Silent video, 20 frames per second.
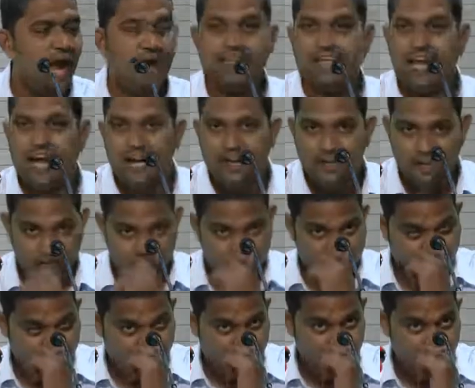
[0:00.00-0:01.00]
At the end
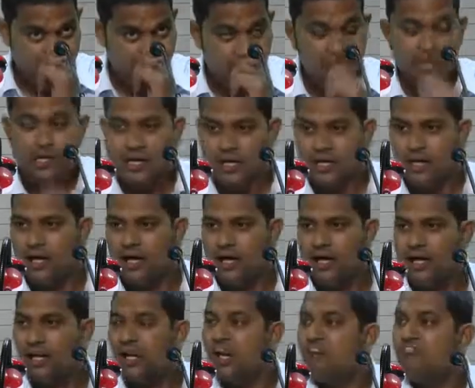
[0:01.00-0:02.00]
of every
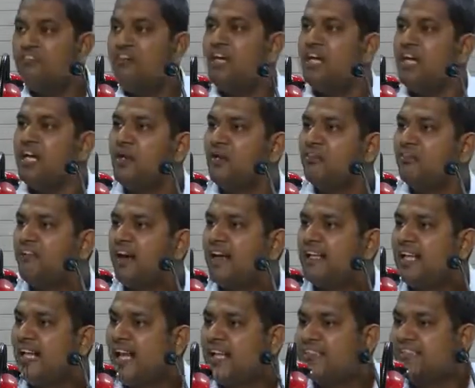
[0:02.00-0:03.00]
year, we need to
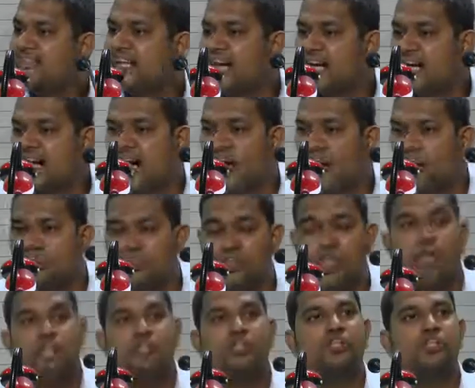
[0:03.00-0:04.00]
finalize the accounts
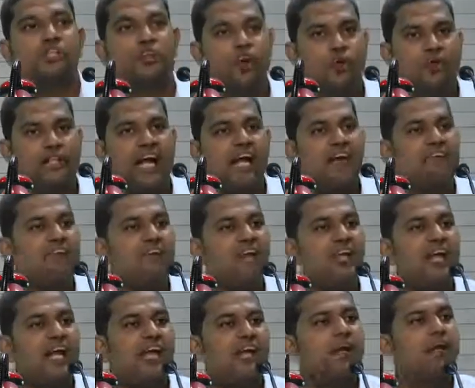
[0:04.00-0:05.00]
so that we
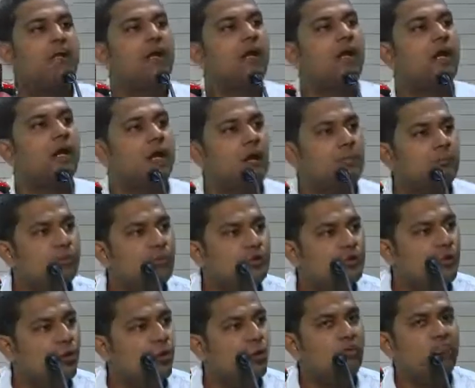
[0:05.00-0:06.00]
can come
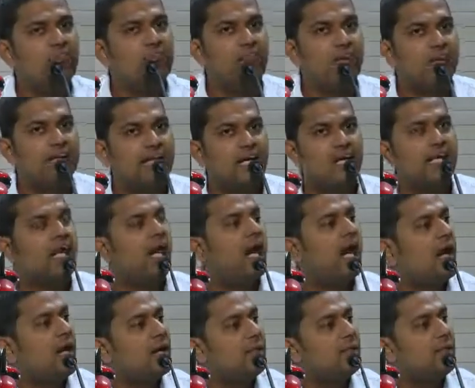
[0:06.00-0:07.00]
to know whether
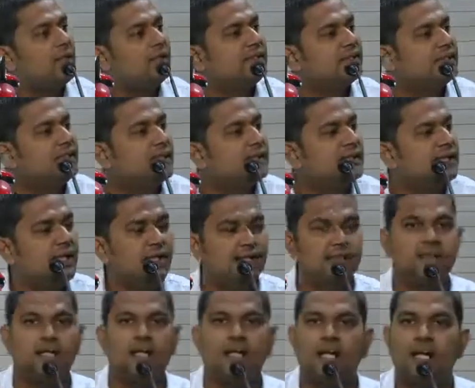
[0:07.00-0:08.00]
our business
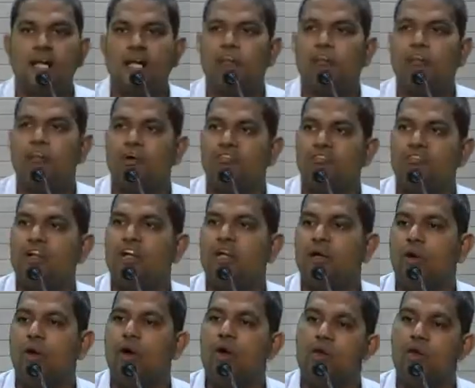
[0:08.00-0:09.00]
is earning
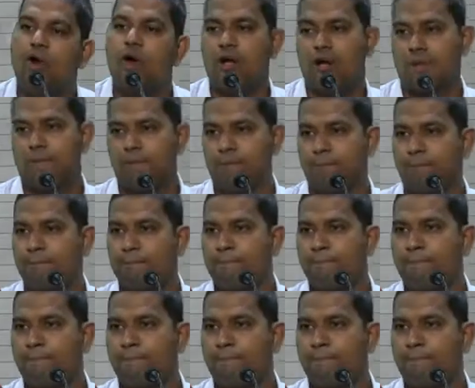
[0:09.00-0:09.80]
profit or not.